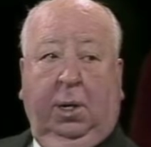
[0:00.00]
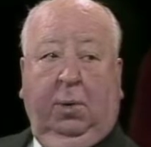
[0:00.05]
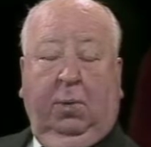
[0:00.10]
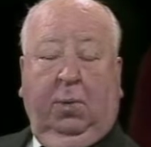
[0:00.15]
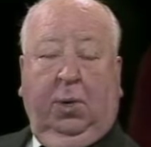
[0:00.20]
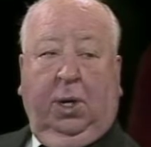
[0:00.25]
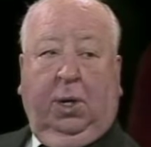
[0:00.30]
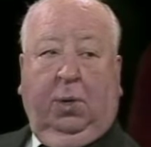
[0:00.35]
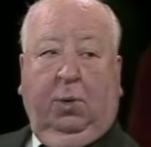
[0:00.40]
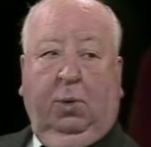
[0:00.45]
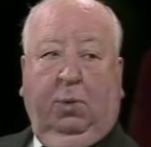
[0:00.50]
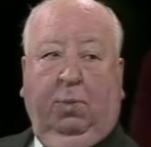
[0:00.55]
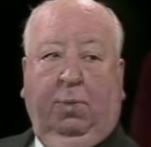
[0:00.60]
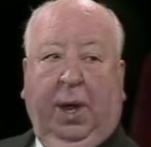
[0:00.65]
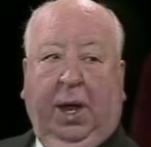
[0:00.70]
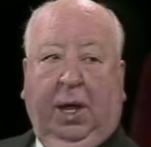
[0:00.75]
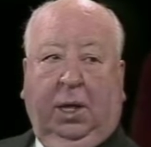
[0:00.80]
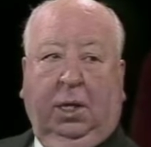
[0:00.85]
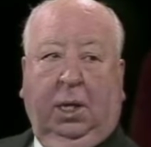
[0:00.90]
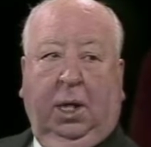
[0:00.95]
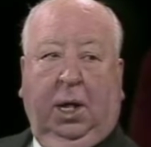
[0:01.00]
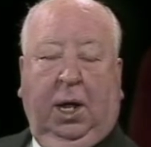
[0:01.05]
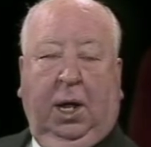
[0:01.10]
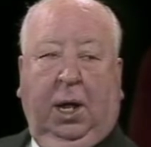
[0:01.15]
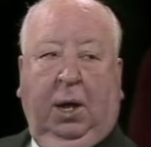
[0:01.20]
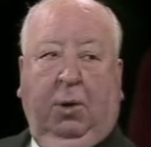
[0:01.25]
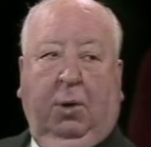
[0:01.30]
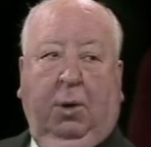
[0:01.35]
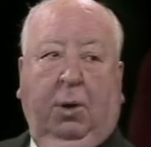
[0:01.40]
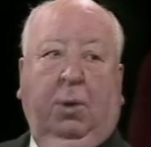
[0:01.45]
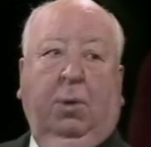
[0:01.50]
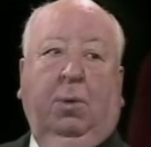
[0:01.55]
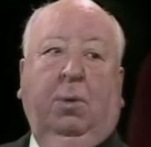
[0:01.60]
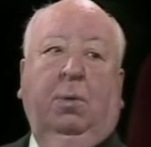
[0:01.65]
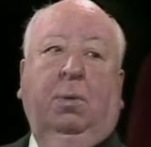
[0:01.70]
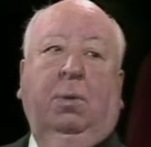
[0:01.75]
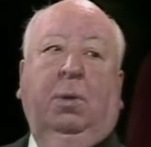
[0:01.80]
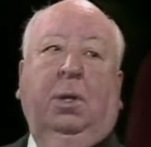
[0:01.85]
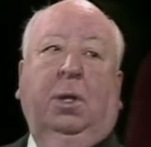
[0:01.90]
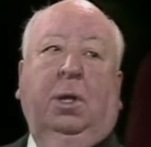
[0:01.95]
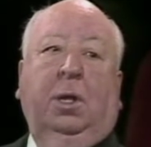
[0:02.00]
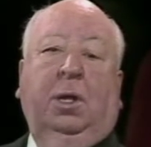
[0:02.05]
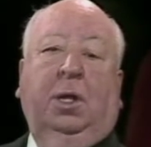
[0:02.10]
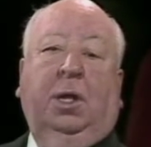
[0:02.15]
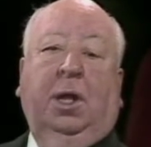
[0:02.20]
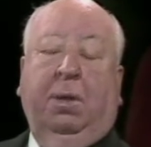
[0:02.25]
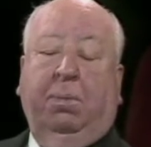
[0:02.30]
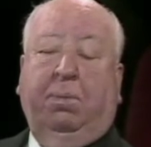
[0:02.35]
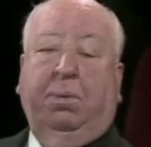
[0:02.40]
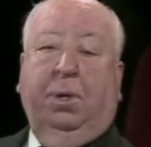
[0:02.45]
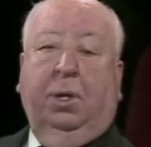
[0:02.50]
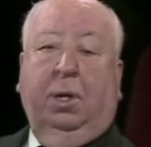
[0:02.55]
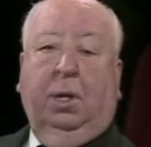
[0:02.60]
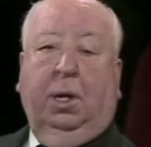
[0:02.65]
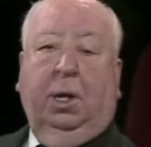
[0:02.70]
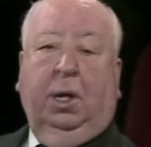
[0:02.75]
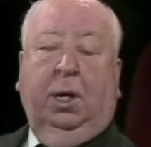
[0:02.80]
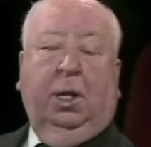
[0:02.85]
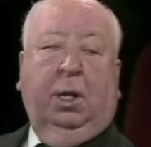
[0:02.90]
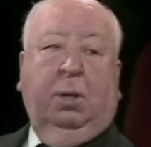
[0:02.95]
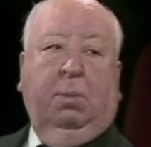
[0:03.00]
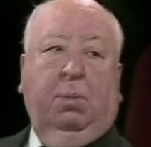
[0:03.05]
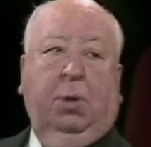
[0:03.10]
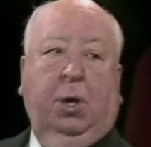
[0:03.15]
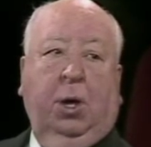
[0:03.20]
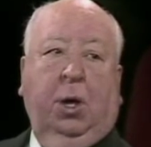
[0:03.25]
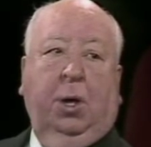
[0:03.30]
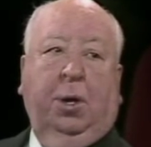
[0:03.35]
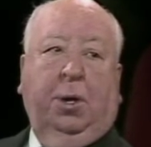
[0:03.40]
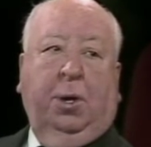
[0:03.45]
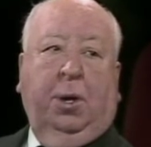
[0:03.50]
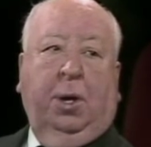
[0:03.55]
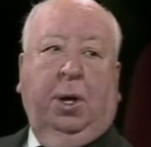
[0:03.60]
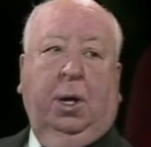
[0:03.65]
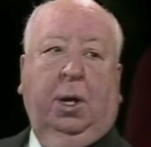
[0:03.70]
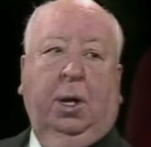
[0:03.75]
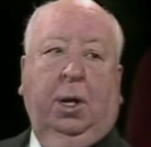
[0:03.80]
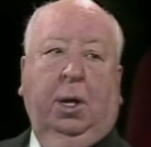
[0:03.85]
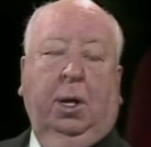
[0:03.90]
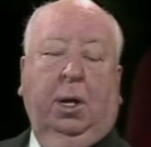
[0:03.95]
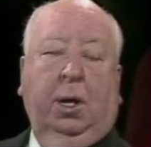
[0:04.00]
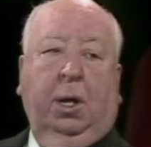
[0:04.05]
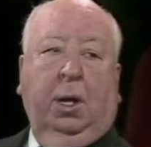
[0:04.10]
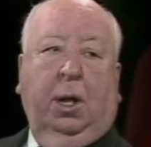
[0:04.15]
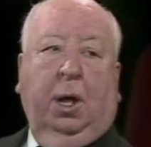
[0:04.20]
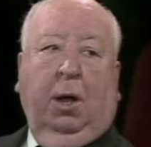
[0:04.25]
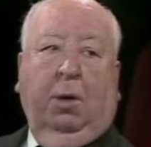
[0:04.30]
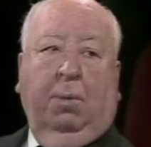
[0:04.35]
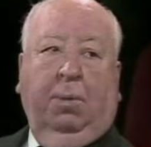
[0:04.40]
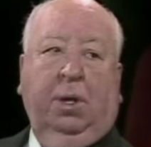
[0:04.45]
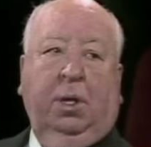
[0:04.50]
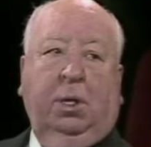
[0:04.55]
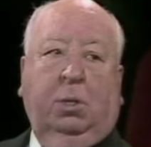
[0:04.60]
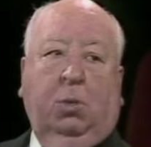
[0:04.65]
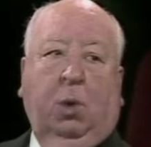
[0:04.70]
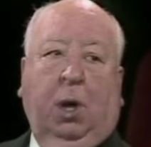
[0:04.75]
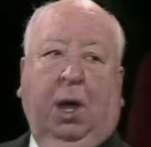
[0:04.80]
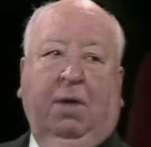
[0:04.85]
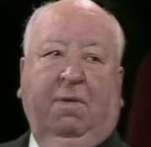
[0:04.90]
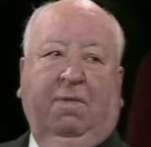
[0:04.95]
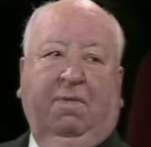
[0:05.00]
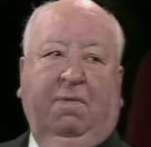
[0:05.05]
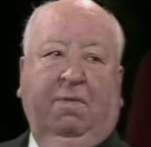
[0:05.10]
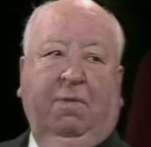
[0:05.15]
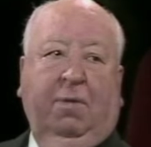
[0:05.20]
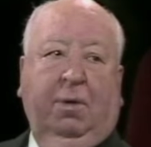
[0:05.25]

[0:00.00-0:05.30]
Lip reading: which would make the hero definitely the murderer of his wife.